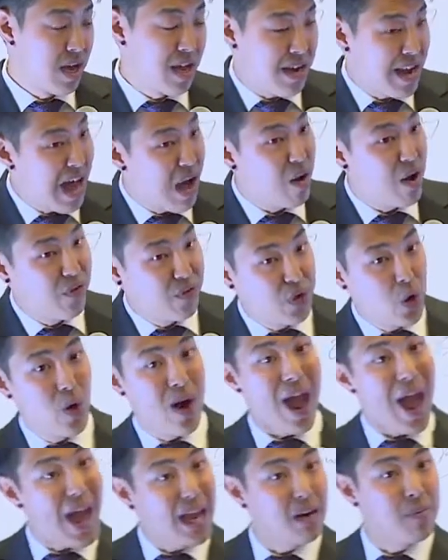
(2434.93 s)
Now, if your
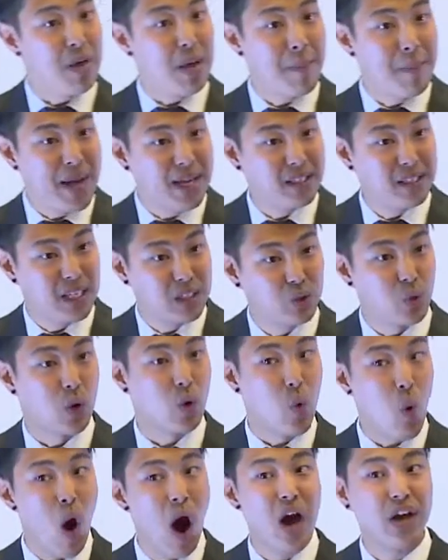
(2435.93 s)
Atomy business
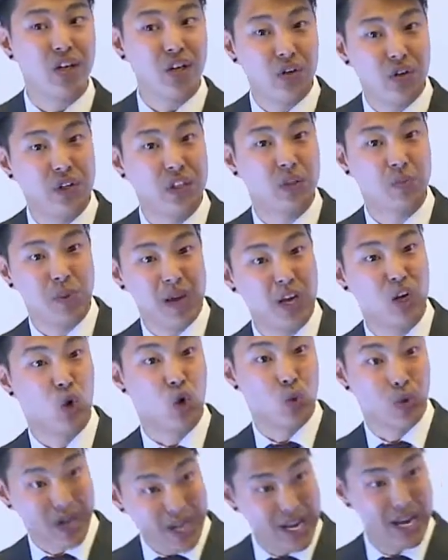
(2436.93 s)
required you to speak
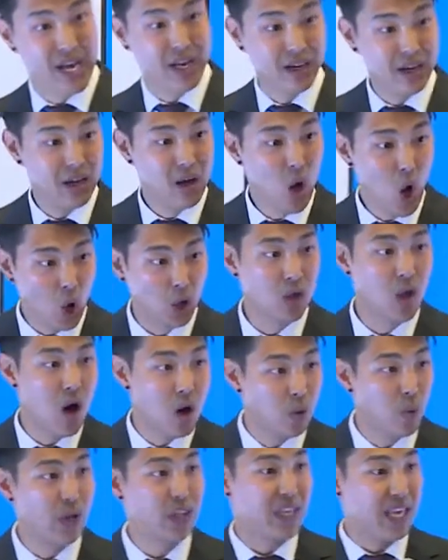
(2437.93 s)
Korean
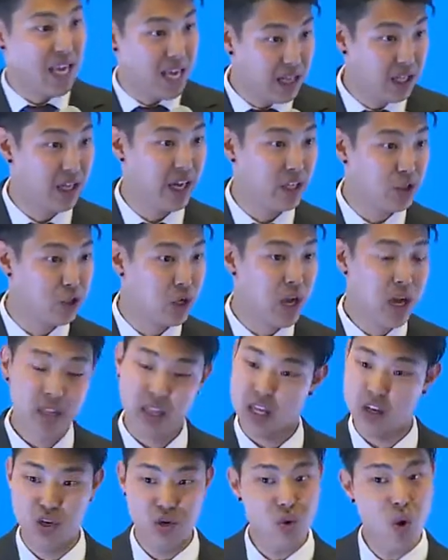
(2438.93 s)
along with English,
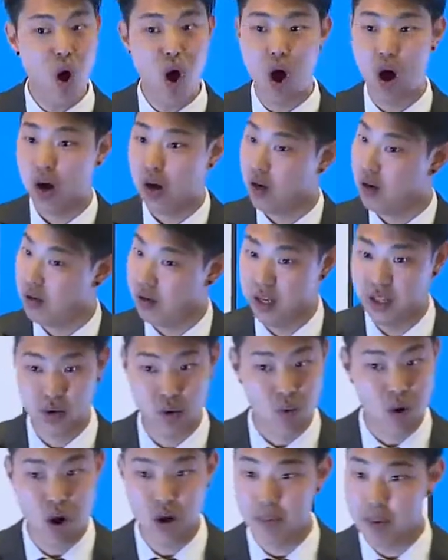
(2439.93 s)
then you are in
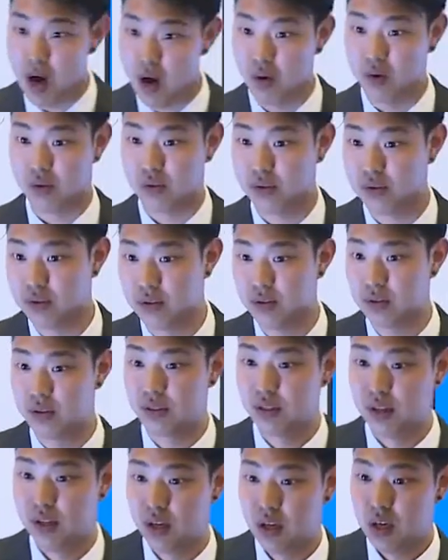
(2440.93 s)
the wrong boat.
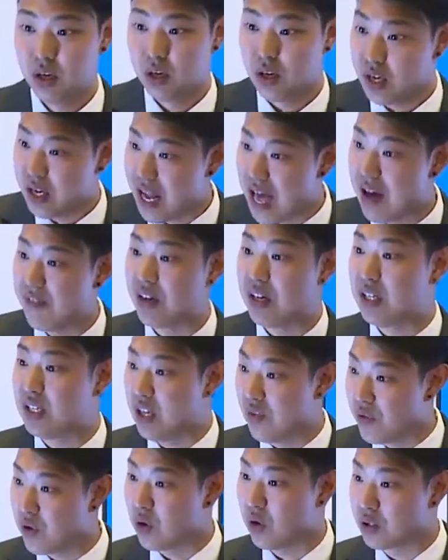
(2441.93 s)
You're going to have a
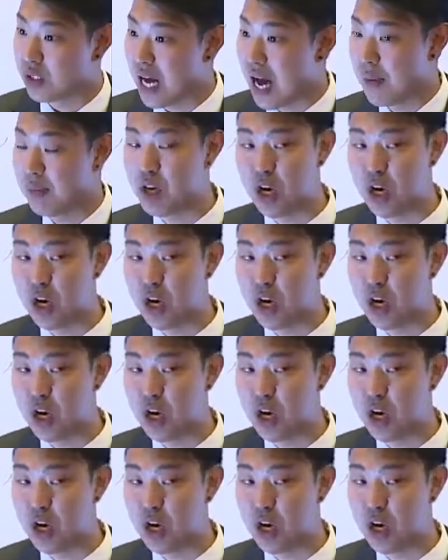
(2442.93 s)
difficult time.